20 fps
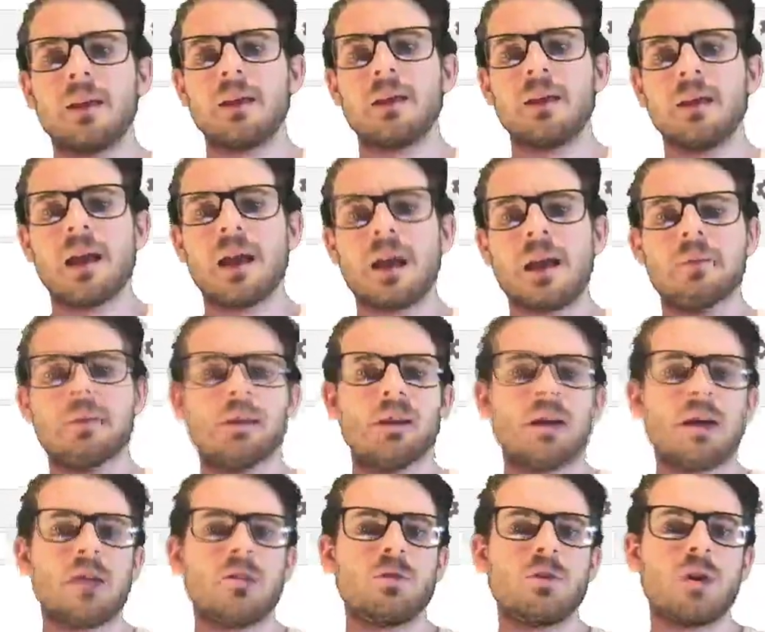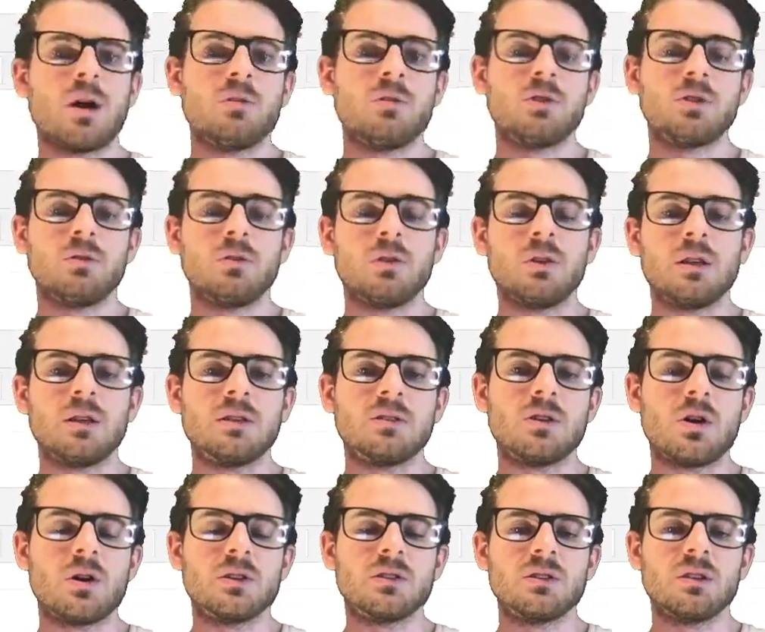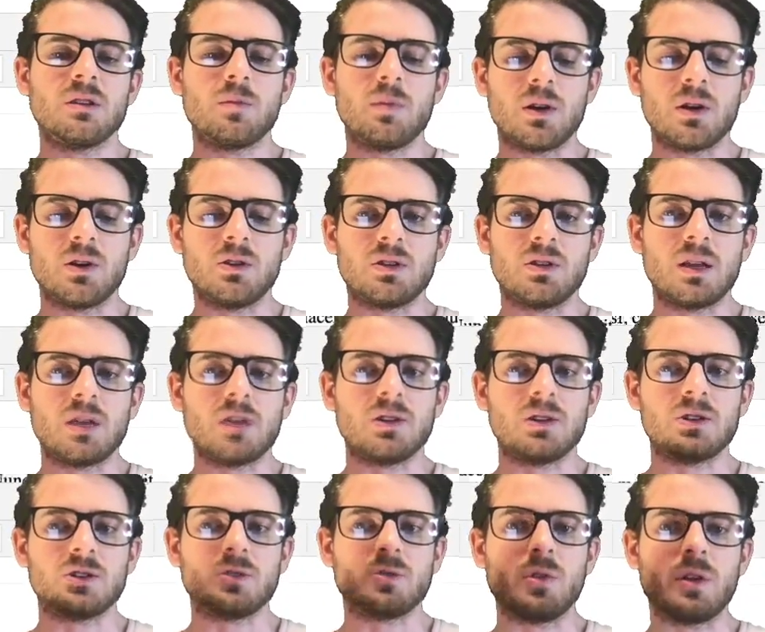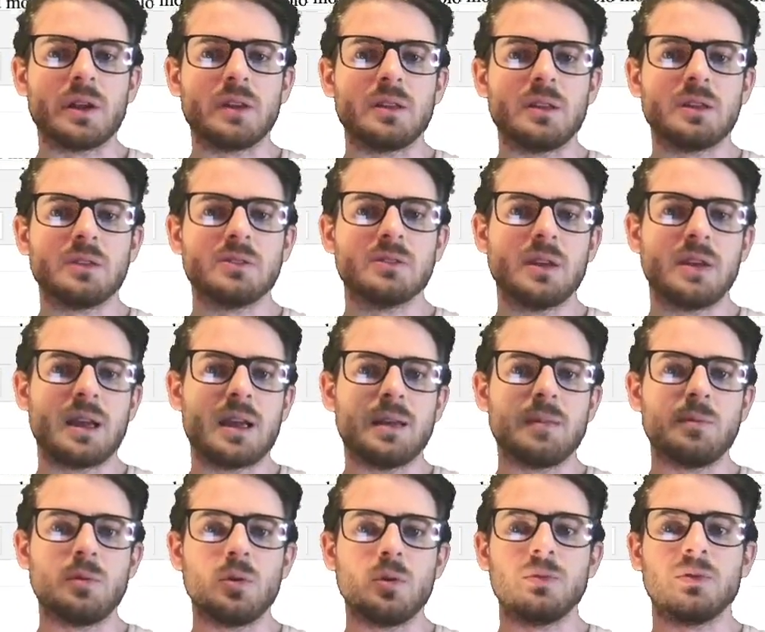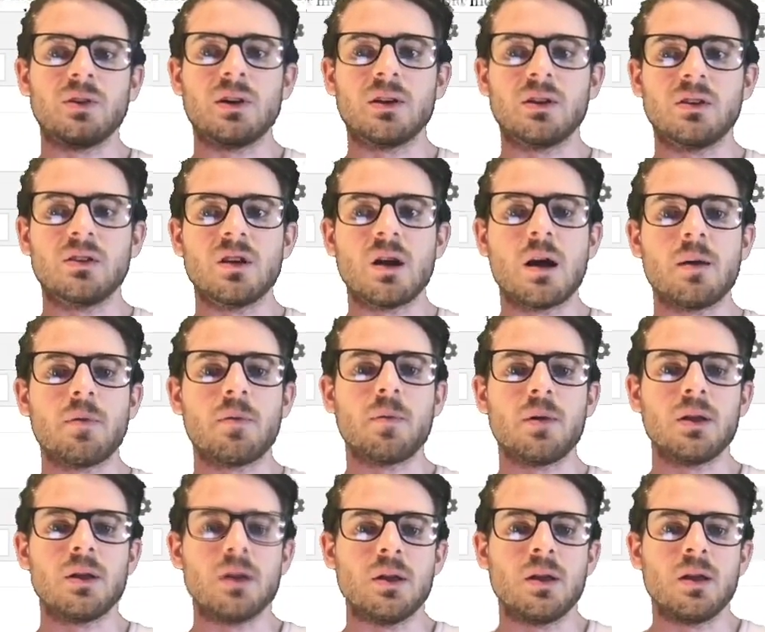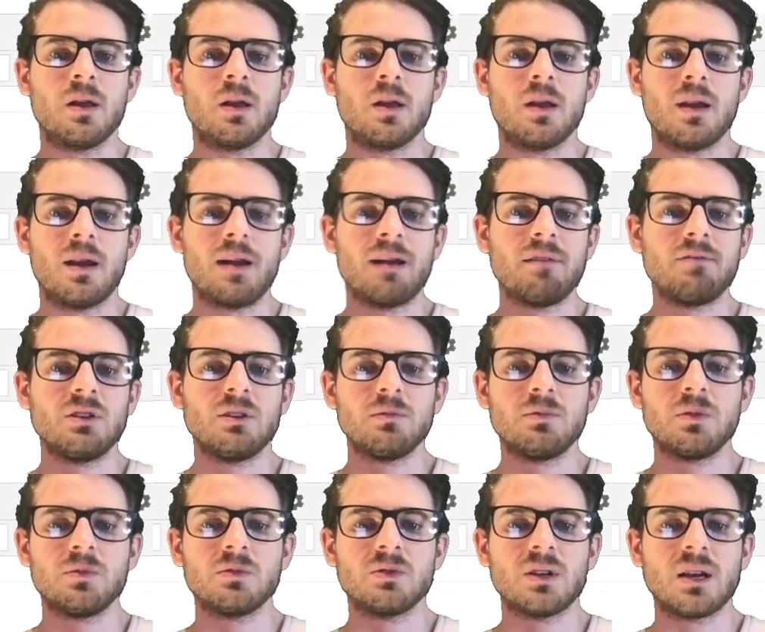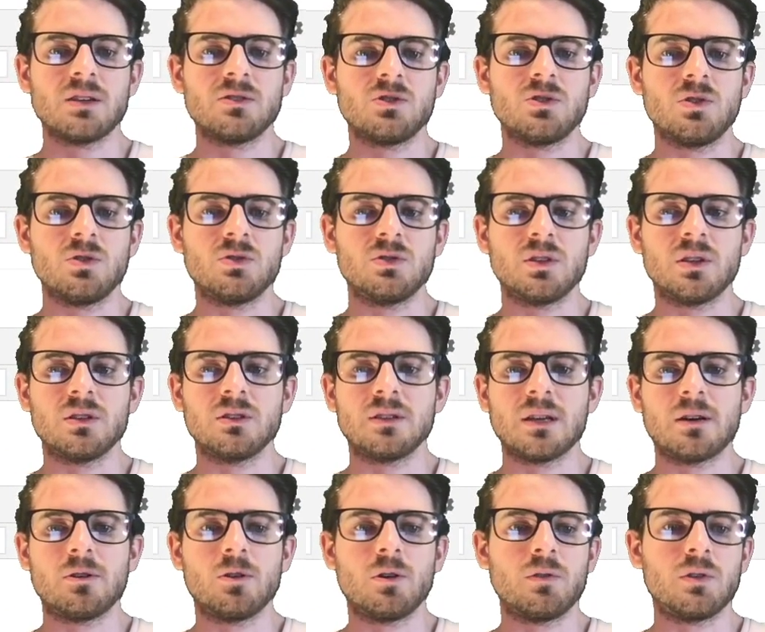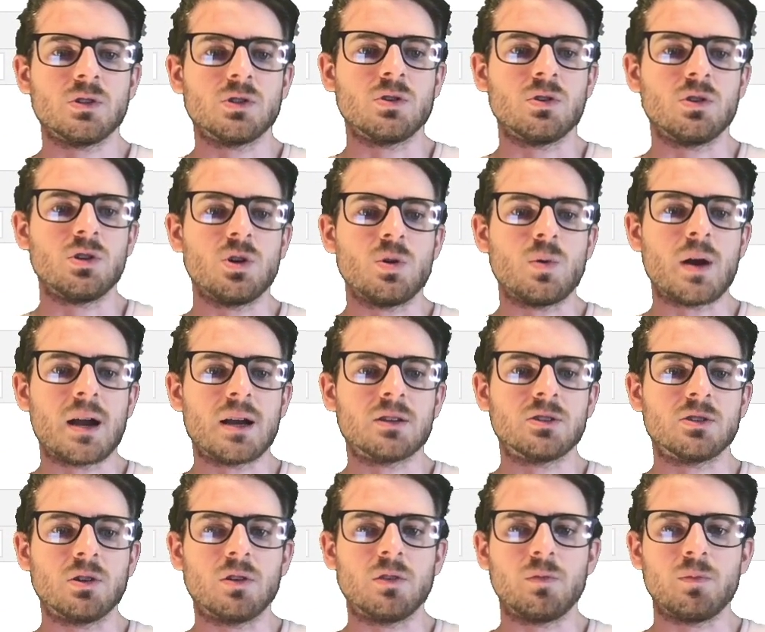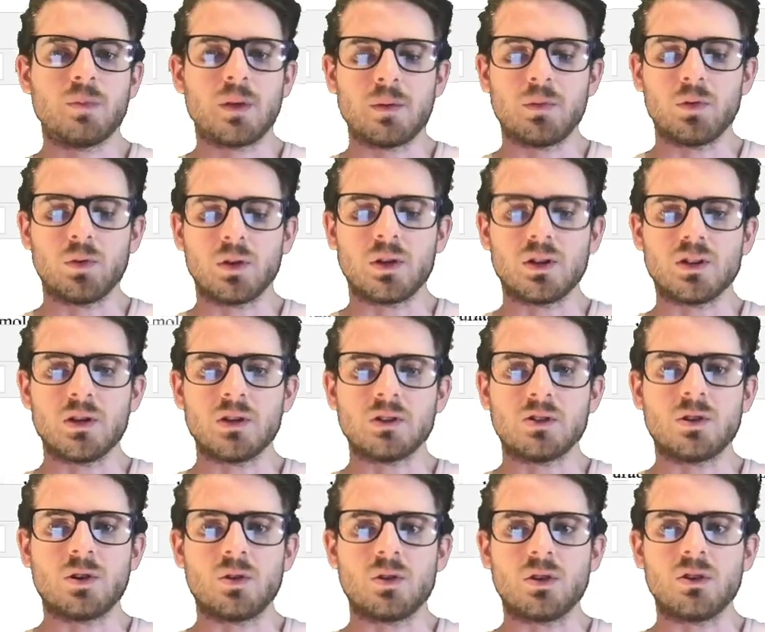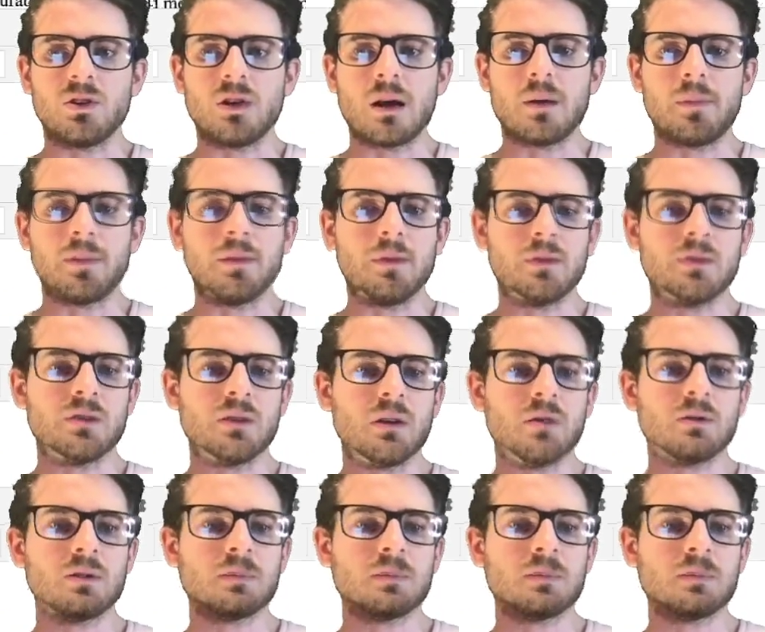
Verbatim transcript: I mean, I don't know how useful it is, honestly, because they could just scroll like this and boom, they're at the top. But I've seen some sites use this. I don't know if it's good UX or if people can just go to the top by themselves.